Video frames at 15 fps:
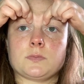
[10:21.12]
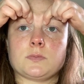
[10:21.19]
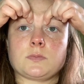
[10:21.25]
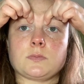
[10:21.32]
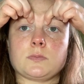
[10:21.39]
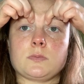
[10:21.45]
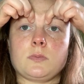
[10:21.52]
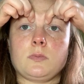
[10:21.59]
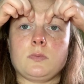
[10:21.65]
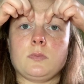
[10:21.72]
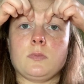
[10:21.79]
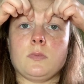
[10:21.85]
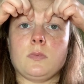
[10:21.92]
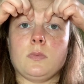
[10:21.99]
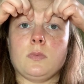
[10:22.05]

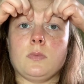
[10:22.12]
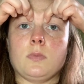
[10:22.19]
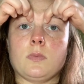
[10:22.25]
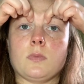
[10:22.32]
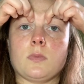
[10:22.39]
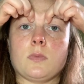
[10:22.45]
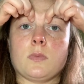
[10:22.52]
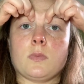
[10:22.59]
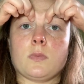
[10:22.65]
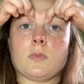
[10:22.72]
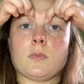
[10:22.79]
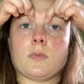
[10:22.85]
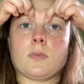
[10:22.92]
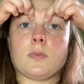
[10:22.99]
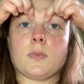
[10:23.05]

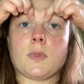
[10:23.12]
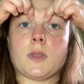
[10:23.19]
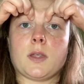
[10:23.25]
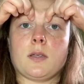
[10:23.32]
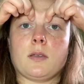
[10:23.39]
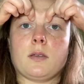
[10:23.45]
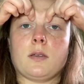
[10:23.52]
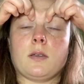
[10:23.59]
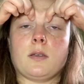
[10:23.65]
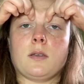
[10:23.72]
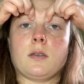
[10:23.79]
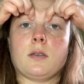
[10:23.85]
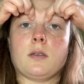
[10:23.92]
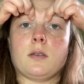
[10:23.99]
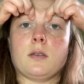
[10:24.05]

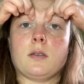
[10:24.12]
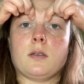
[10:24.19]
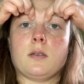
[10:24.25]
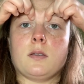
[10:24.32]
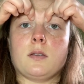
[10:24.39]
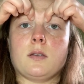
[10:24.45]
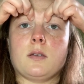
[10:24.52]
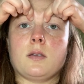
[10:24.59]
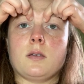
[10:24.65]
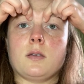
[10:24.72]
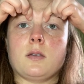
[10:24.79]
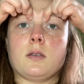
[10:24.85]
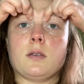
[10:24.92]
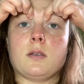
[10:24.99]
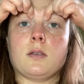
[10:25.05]

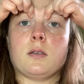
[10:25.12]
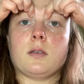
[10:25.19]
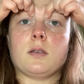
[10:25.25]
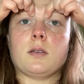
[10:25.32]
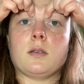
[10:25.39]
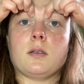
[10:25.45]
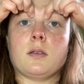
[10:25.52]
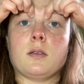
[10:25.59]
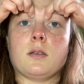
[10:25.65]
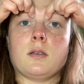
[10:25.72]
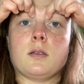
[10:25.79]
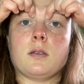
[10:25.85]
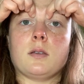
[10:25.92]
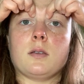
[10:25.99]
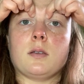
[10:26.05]

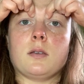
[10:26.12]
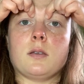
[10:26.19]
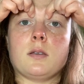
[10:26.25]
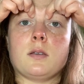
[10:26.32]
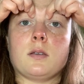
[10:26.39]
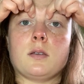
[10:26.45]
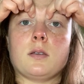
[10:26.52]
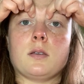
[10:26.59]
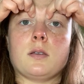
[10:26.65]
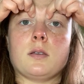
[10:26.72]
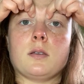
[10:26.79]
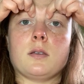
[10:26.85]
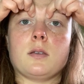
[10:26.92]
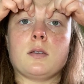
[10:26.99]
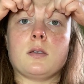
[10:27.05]

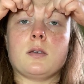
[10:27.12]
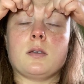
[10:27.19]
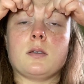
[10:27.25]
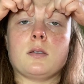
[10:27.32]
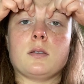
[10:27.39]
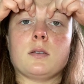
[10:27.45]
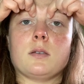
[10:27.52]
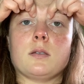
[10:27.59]
Nothing is said.